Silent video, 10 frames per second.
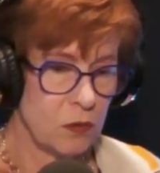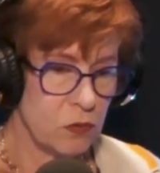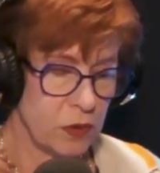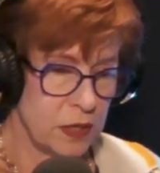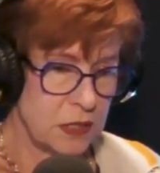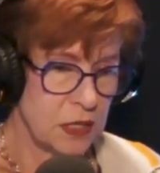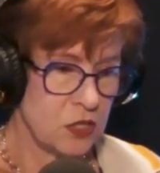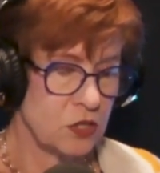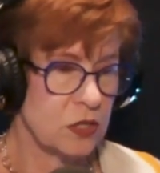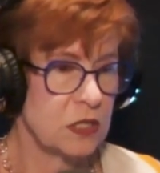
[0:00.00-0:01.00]

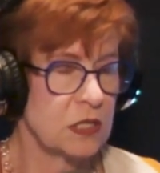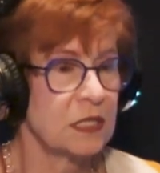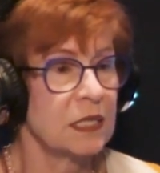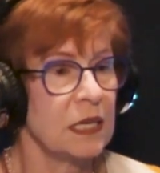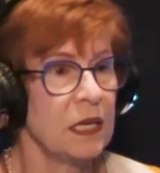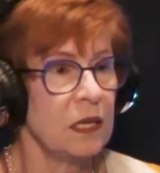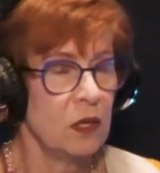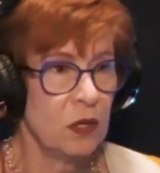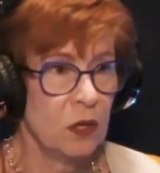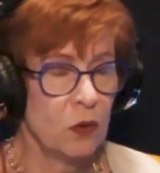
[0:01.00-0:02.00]
organizations to see
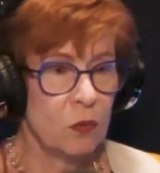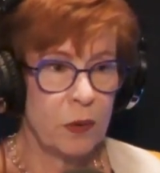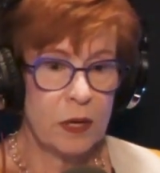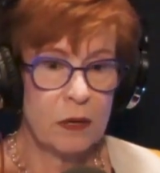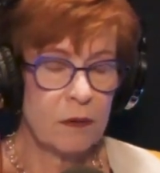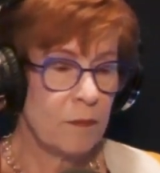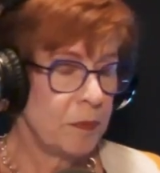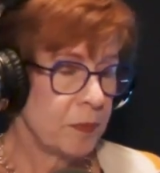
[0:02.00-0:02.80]
where